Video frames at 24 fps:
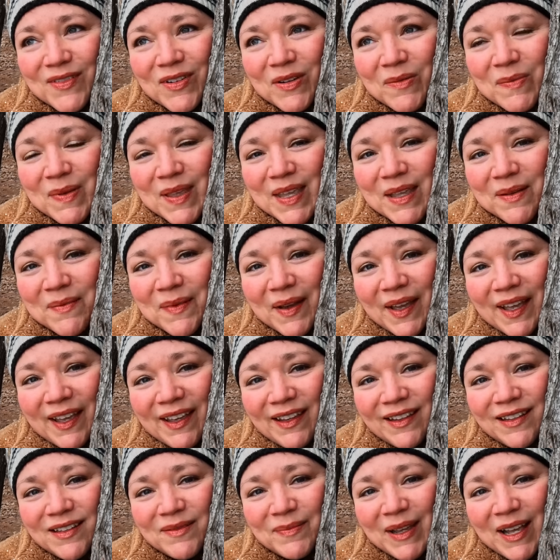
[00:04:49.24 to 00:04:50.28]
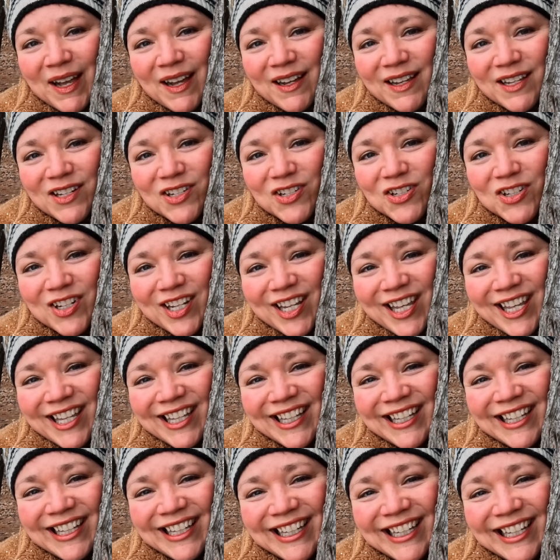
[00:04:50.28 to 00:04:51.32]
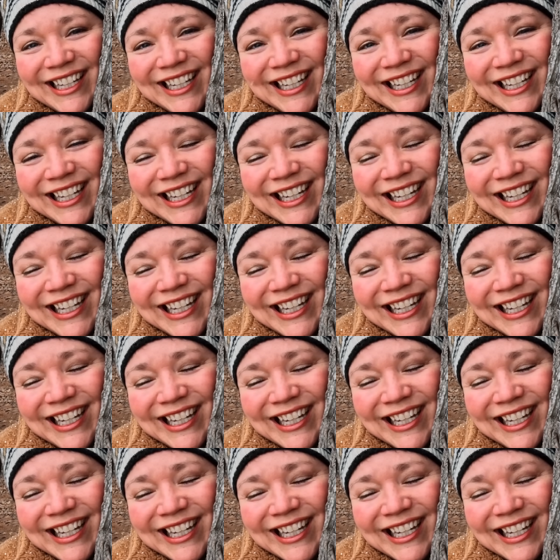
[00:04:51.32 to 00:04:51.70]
for being my, my hugging tree.